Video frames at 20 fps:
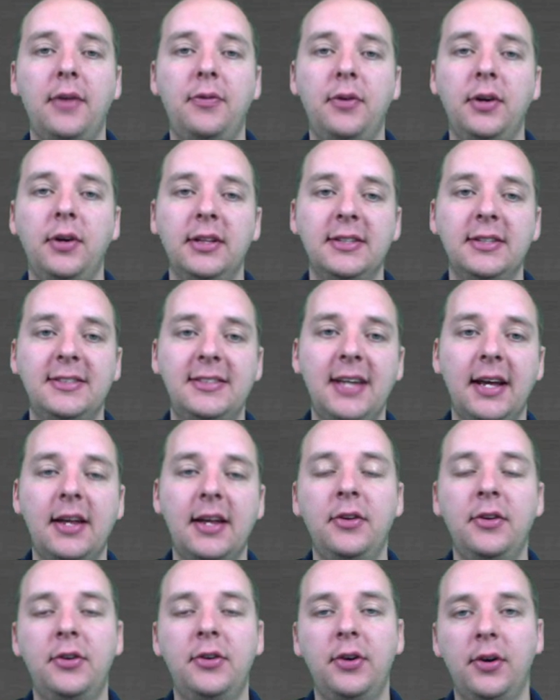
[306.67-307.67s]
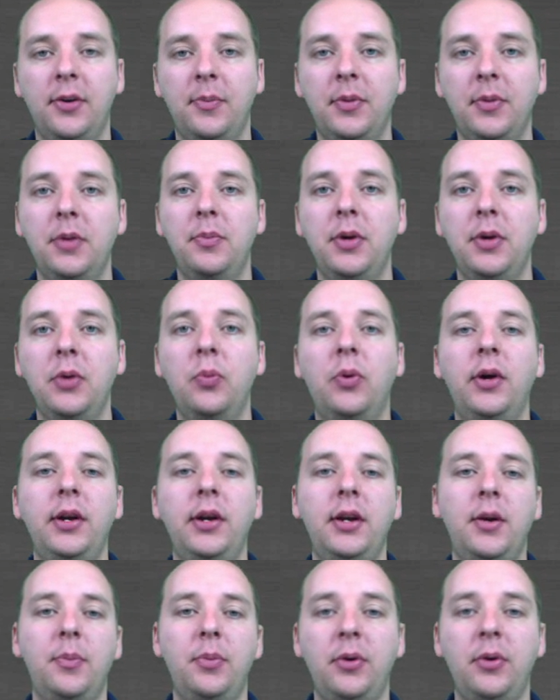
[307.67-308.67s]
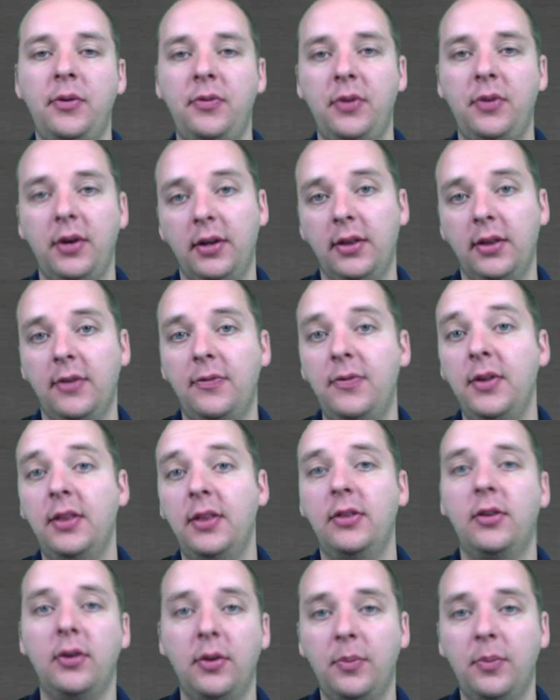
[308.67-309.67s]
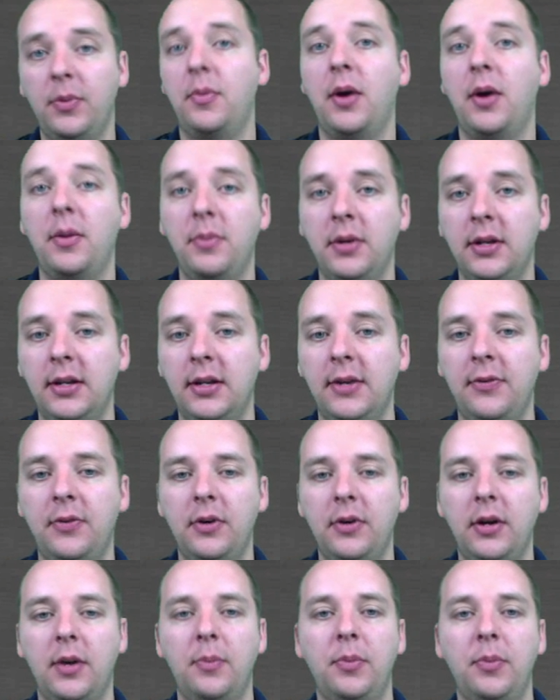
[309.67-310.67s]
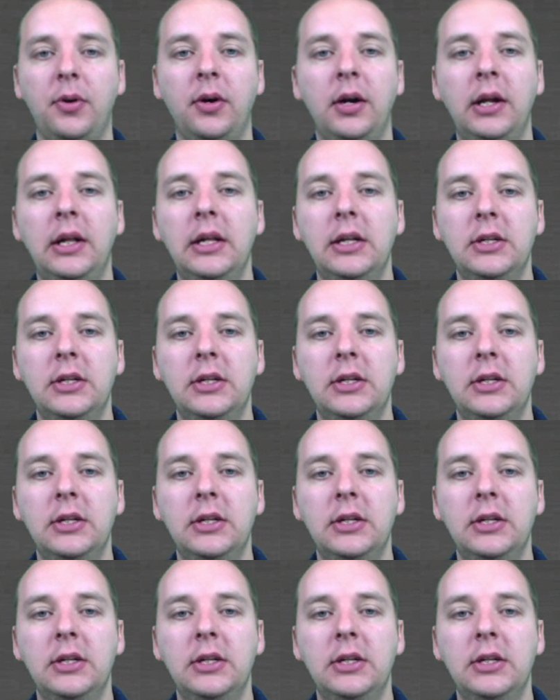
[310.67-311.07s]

If you're at the second term, it'll be one number. If you're at the fifth term, it might be a different number.